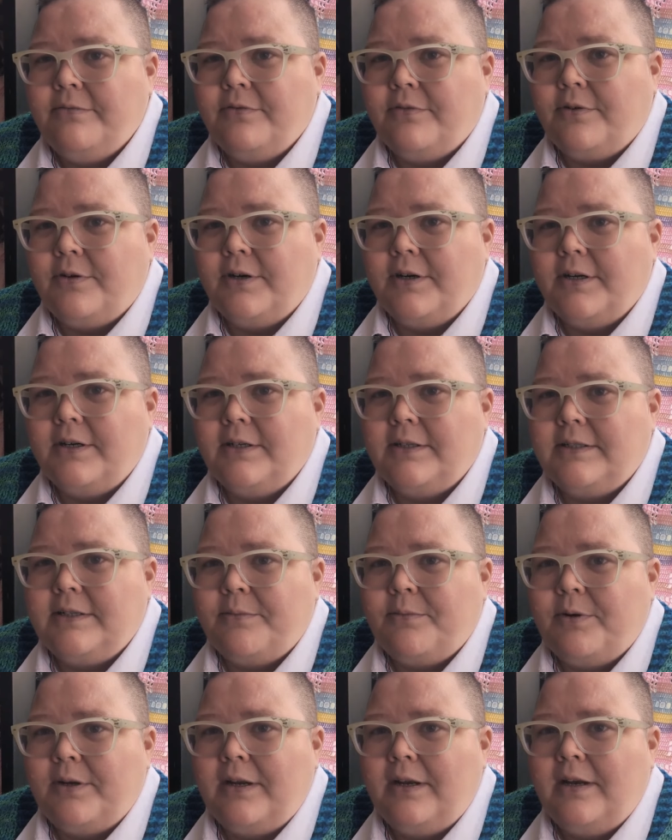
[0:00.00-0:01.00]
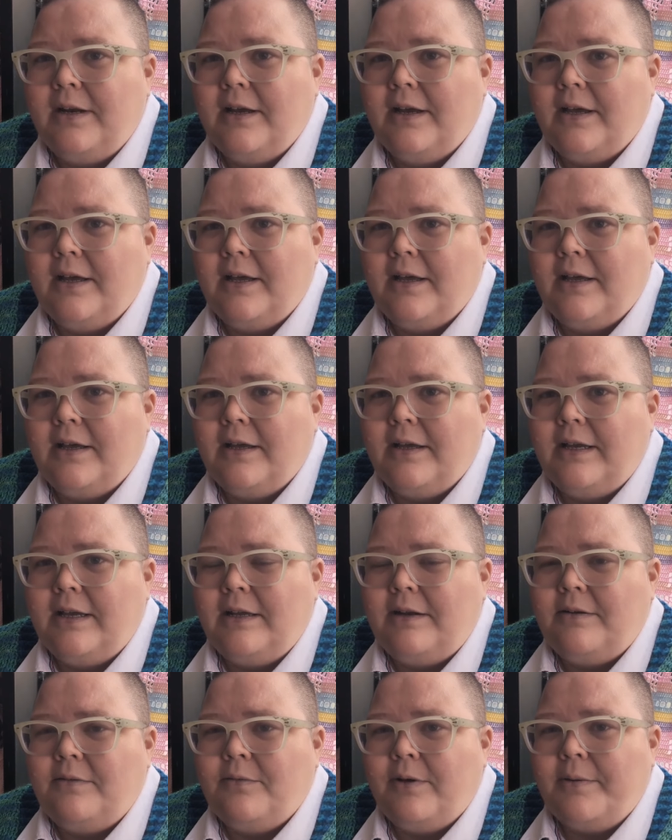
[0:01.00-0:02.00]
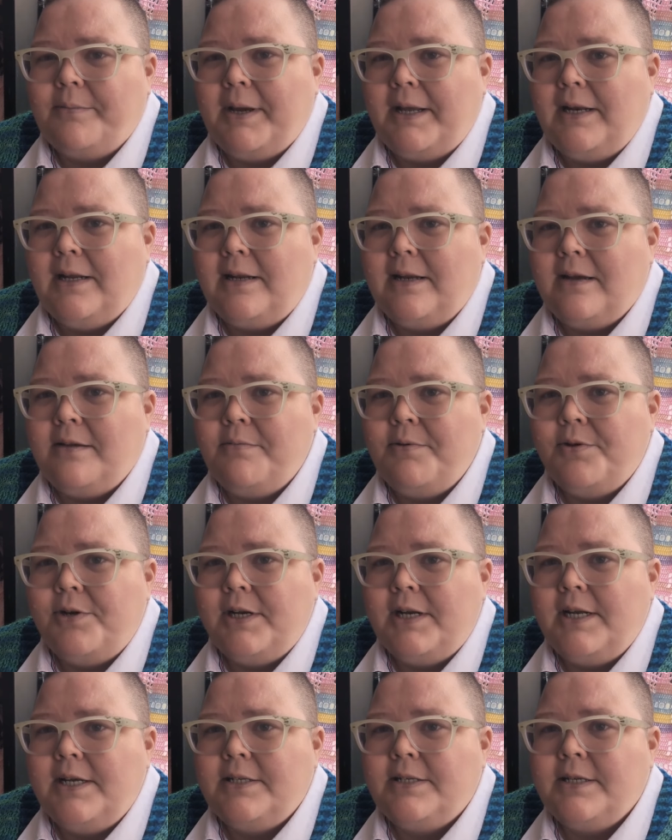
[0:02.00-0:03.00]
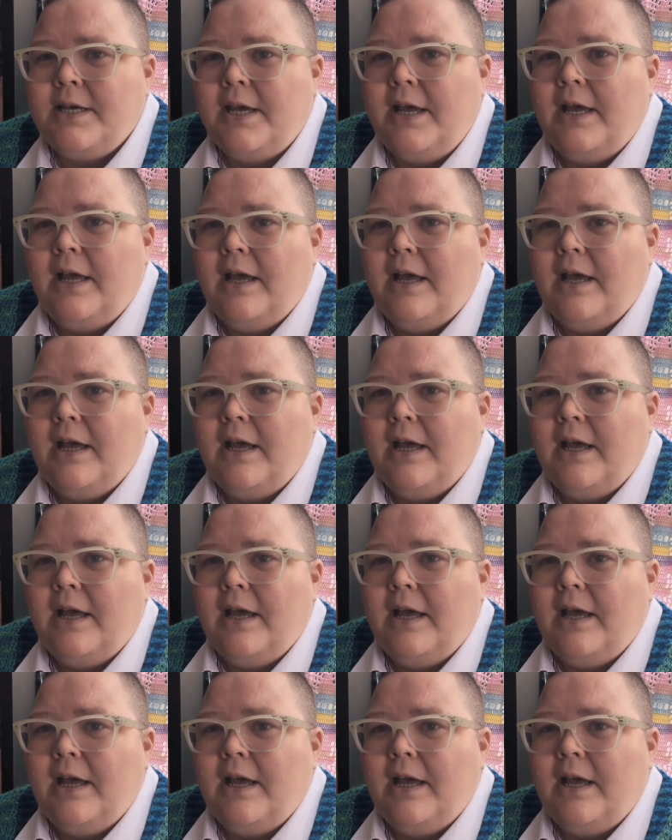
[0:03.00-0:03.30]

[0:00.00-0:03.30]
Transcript: for someone in one of my knitting communities,